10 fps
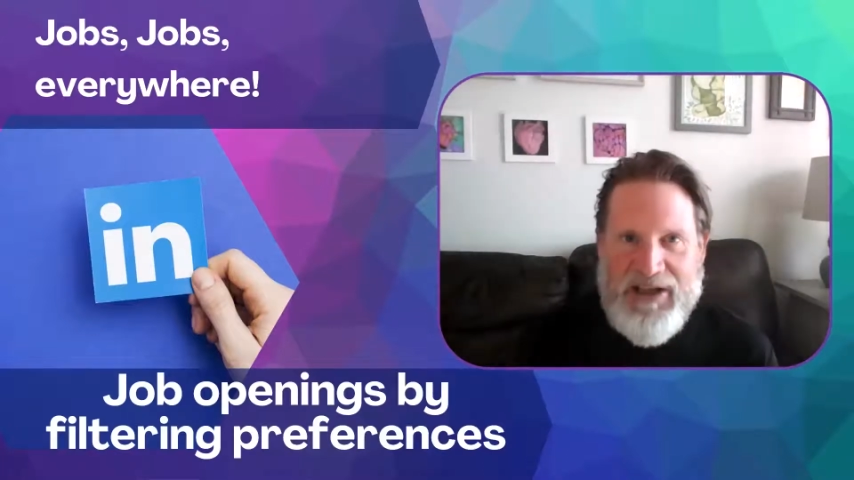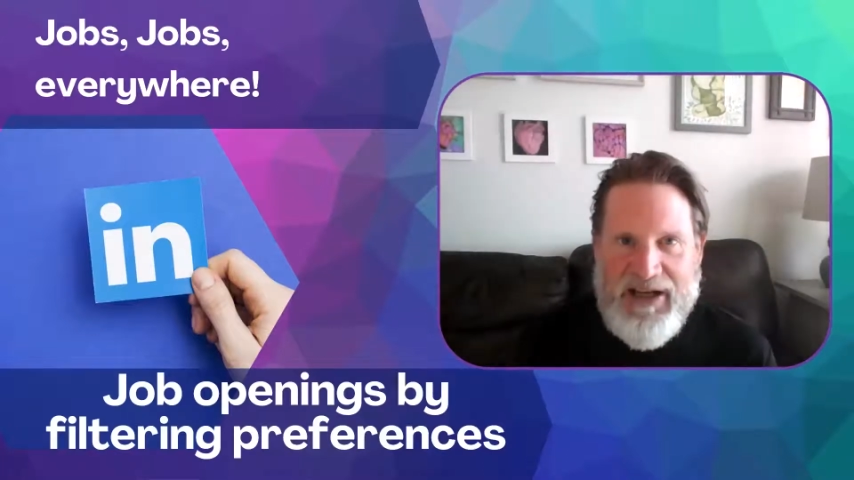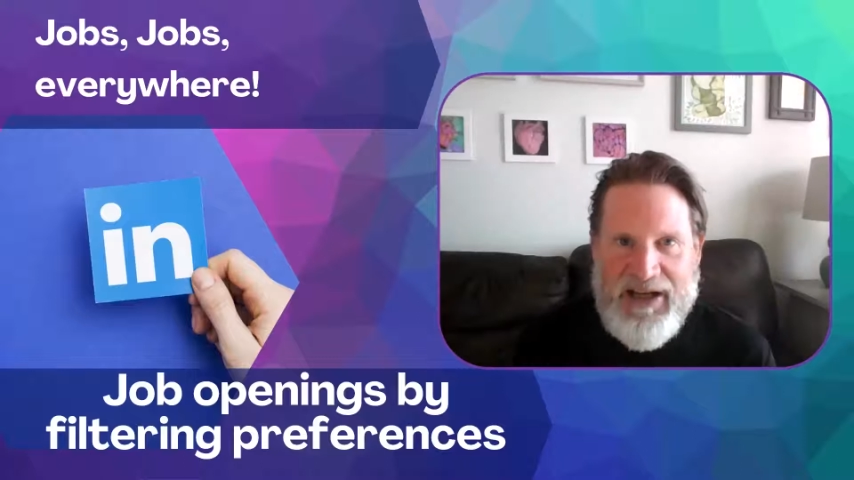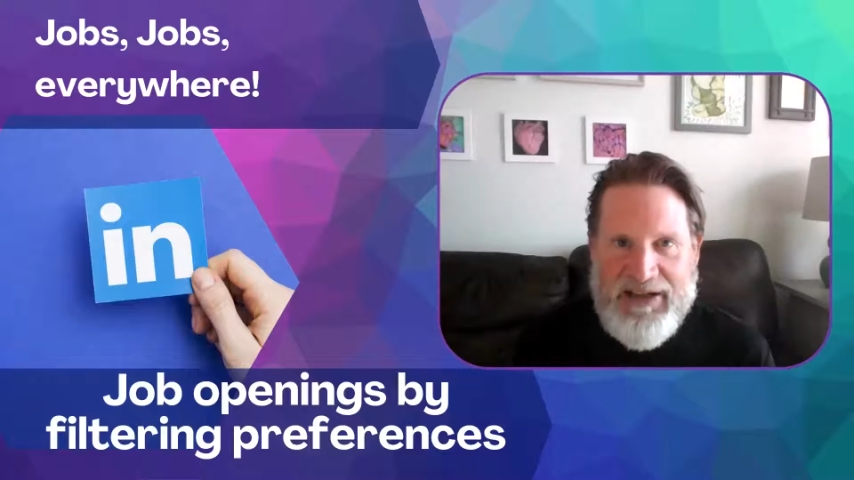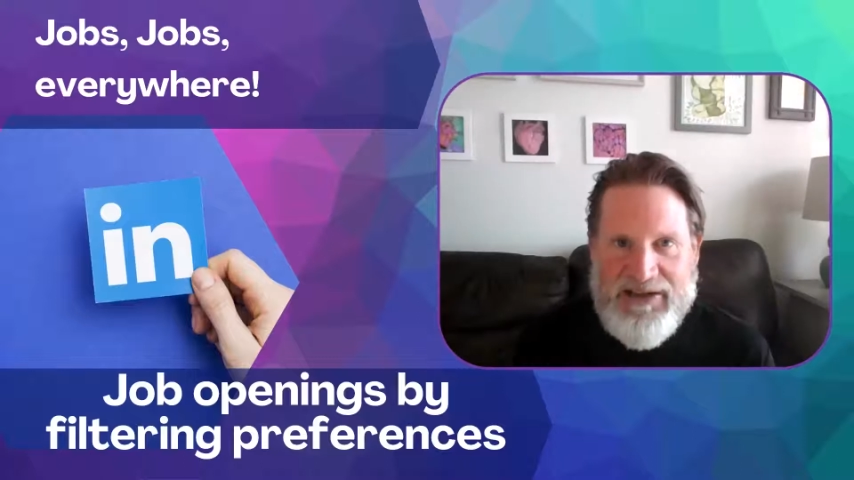that
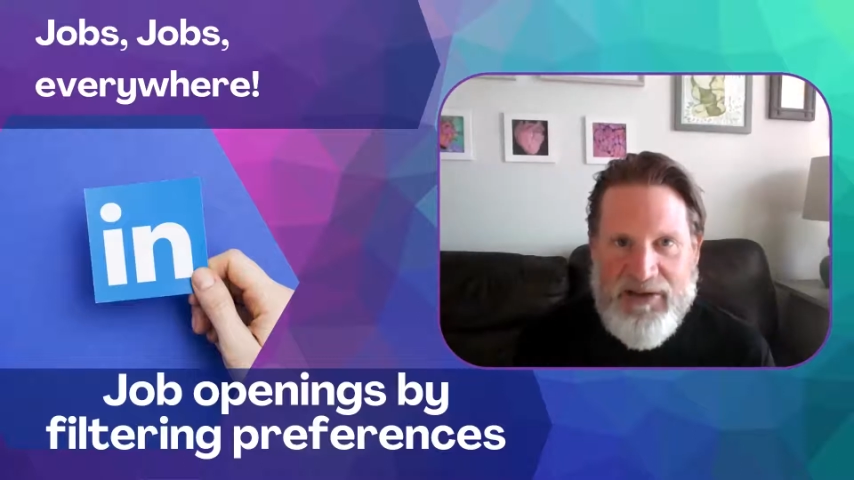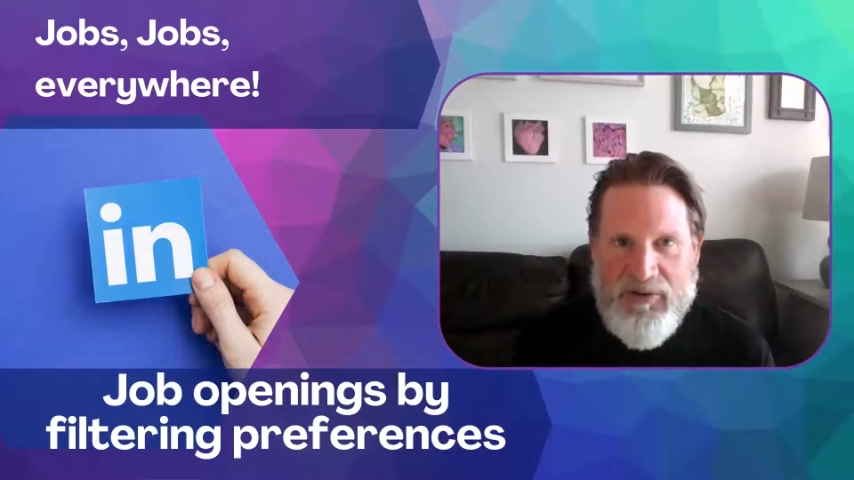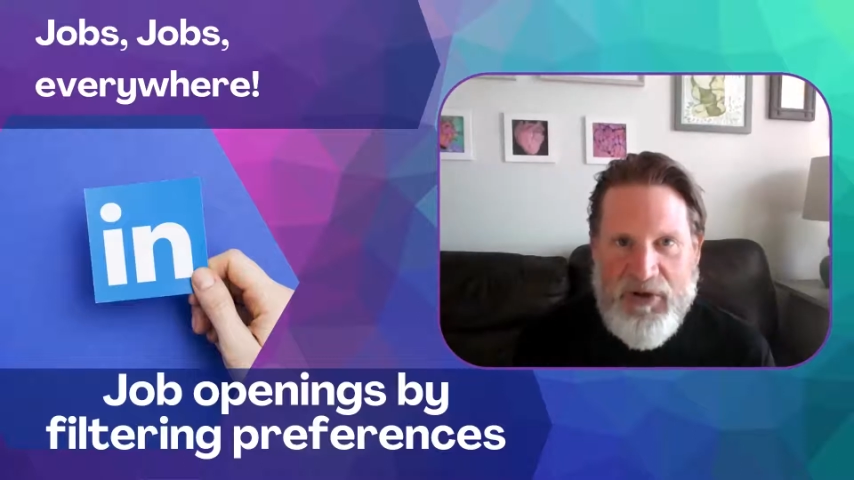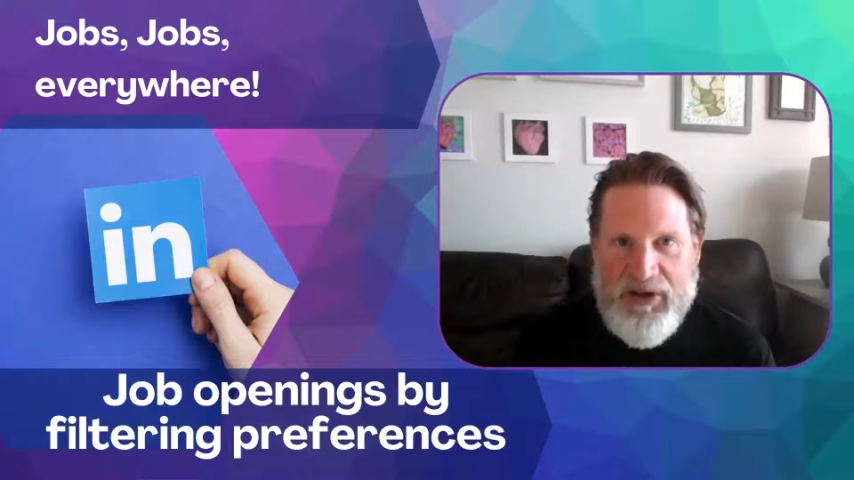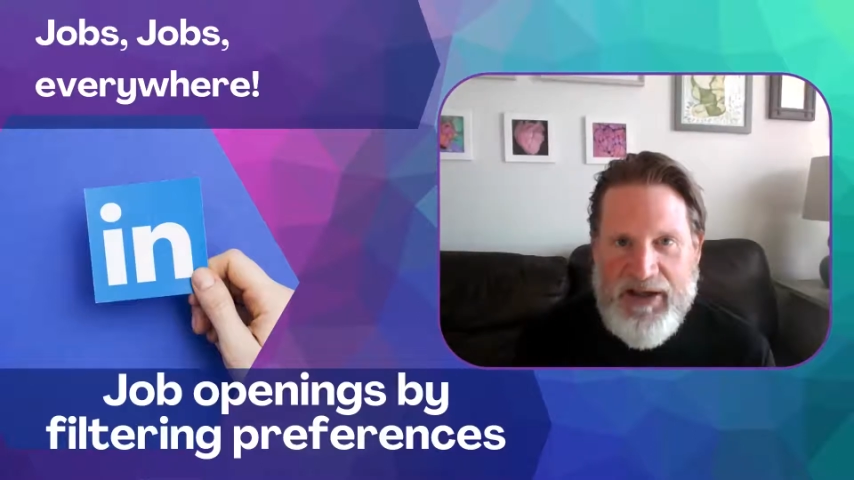I
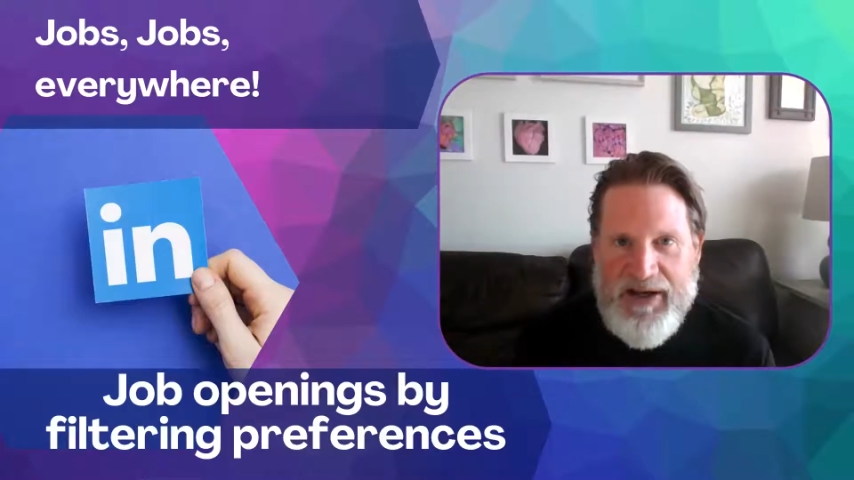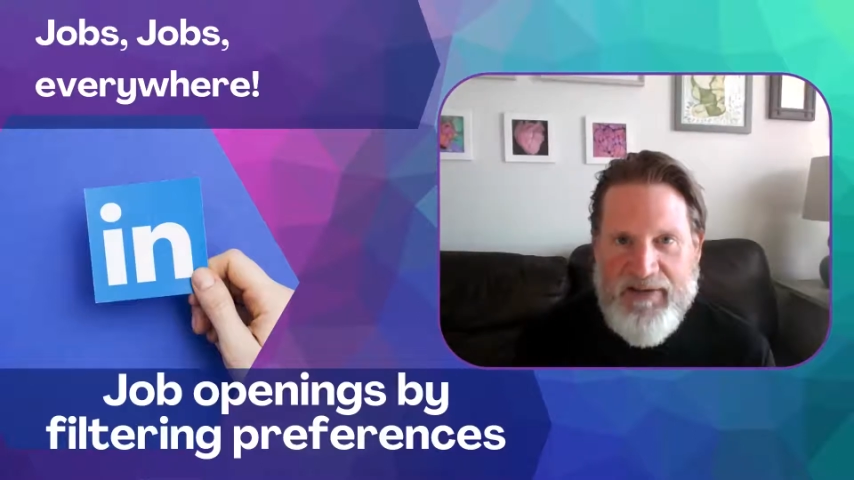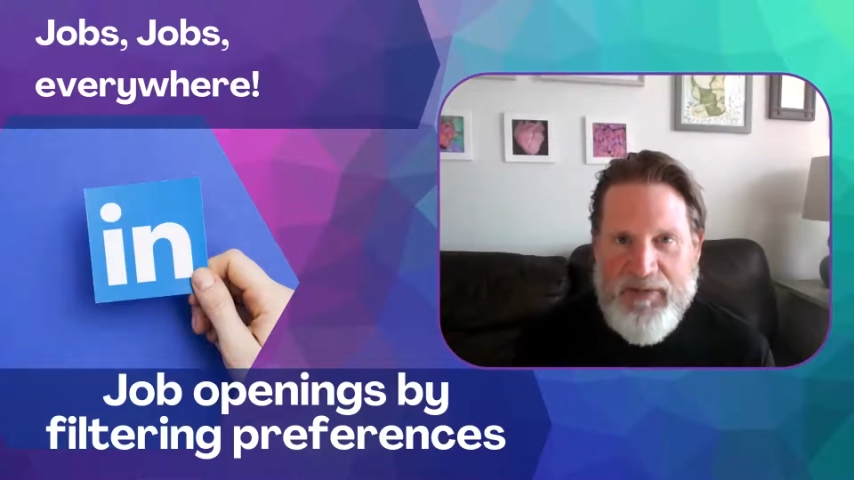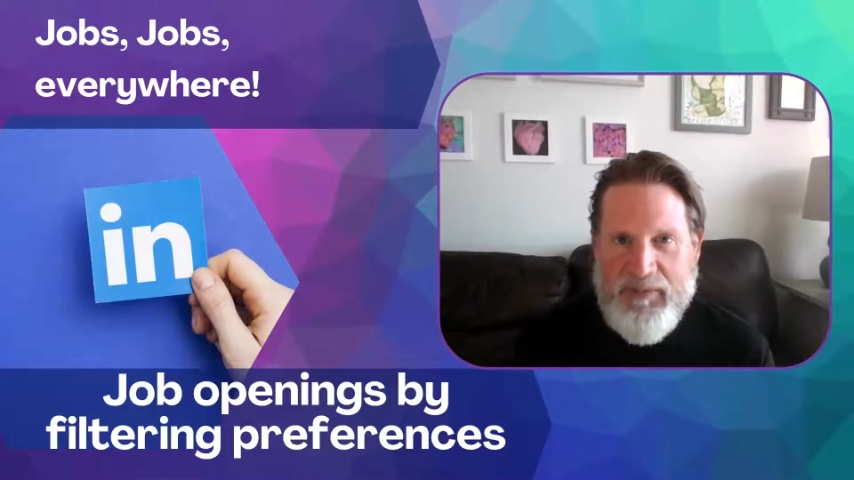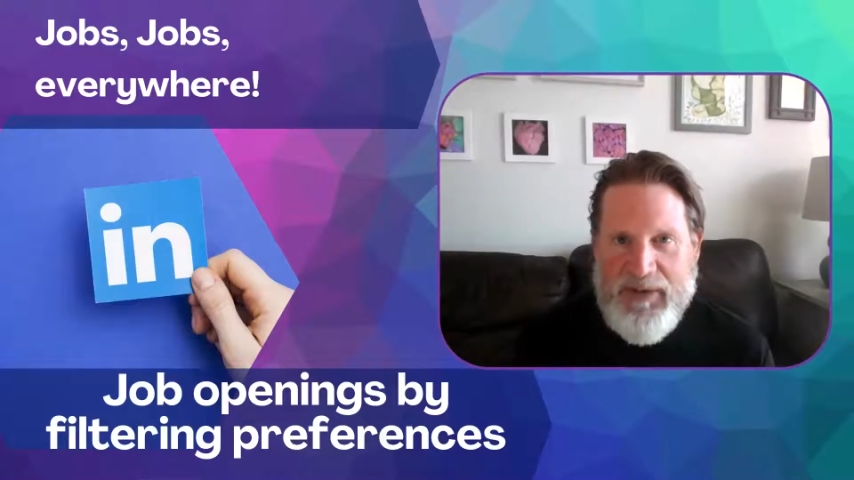deal with a lot of
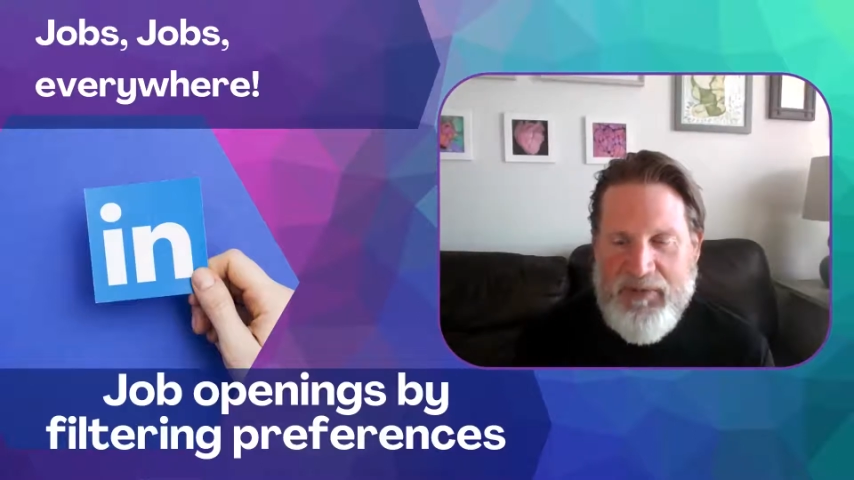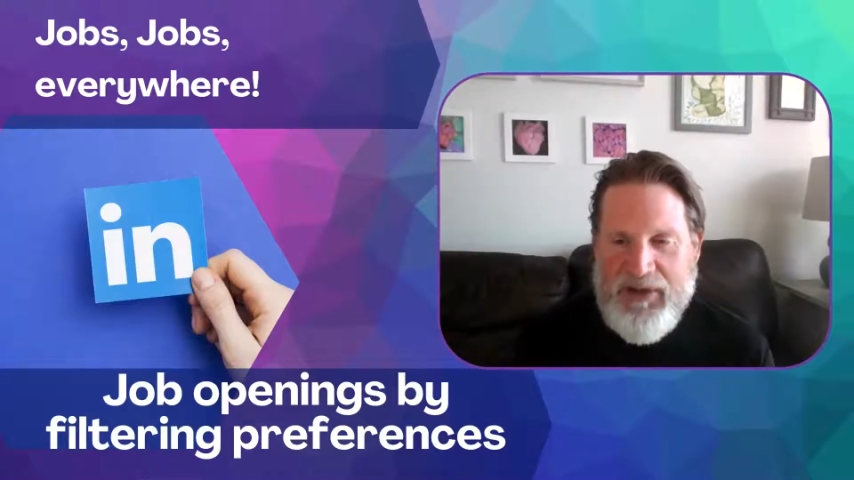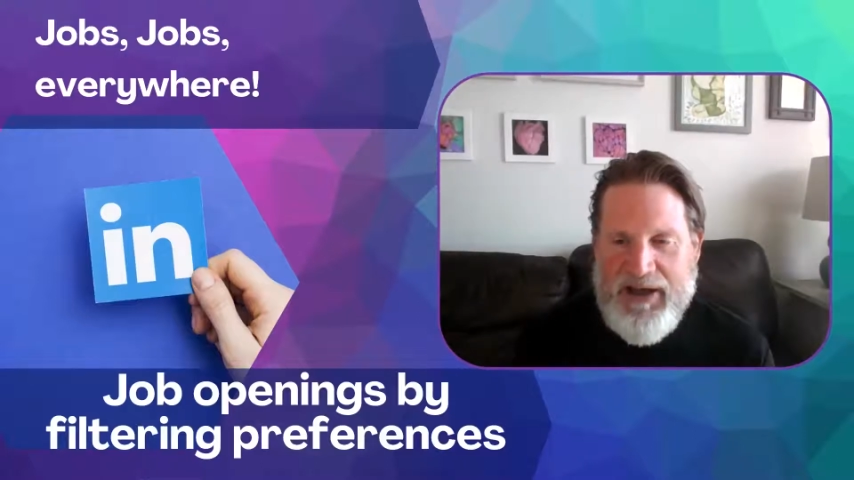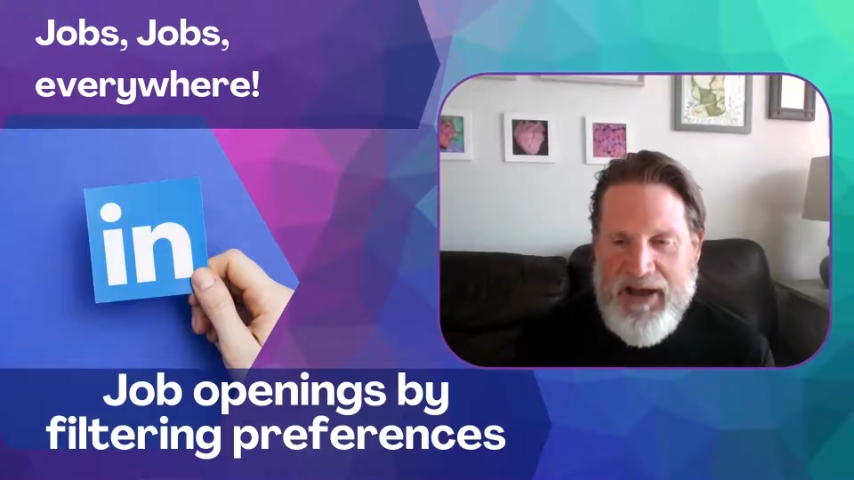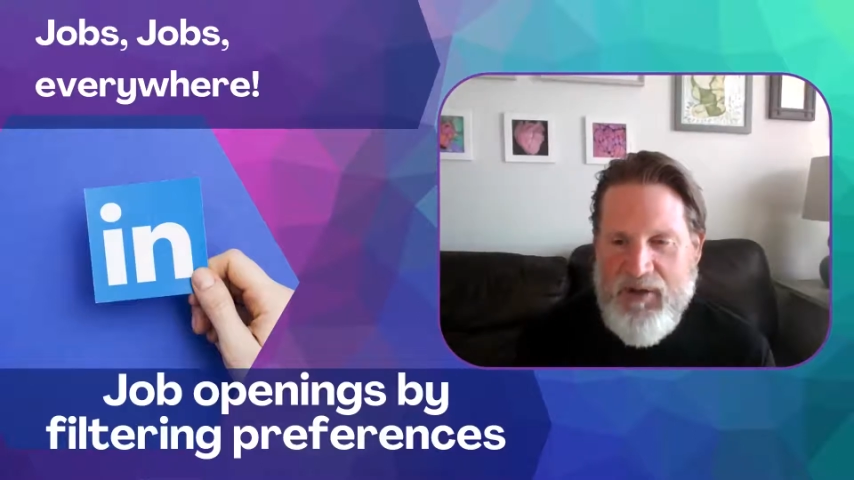the
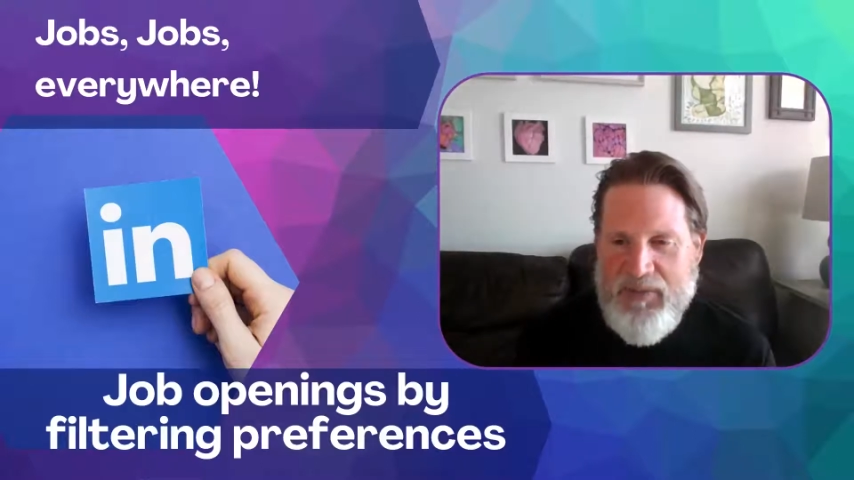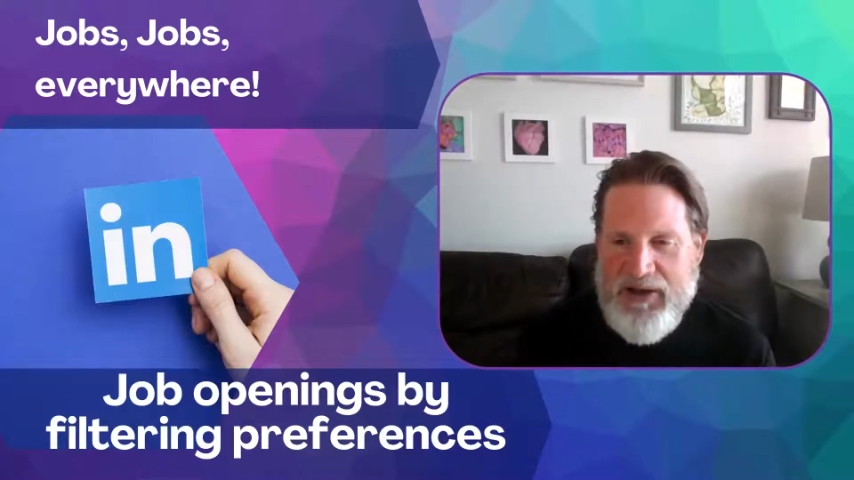people I help